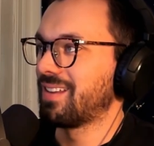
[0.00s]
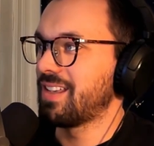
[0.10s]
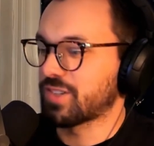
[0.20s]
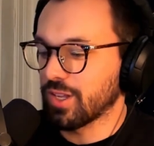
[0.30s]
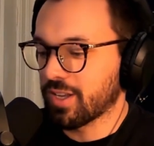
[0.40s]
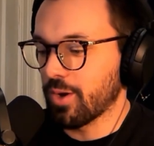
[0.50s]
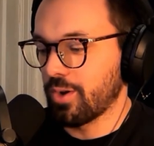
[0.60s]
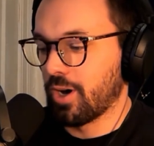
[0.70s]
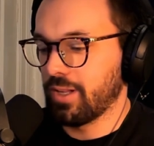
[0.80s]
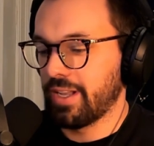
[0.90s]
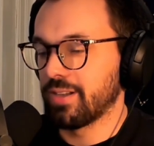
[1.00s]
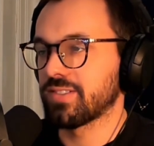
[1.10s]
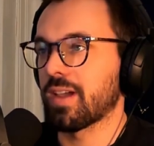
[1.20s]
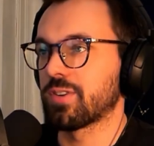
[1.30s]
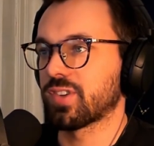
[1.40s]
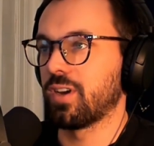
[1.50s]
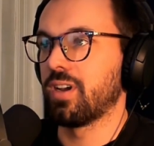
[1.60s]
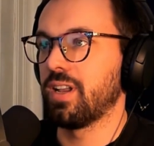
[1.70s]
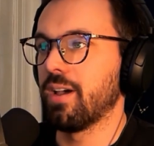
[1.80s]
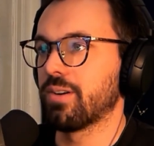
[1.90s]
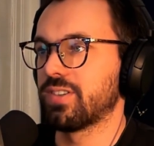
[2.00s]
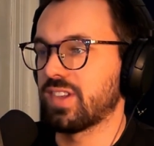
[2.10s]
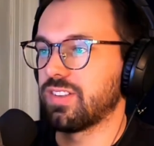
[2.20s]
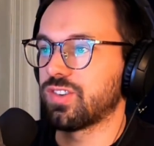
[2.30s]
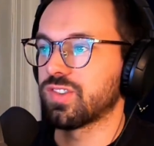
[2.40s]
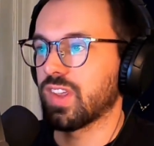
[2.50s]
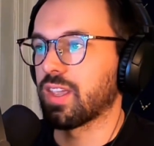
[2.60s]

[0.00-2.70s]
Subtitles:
Is Good Code all in on cybersecurity now, or is it just like?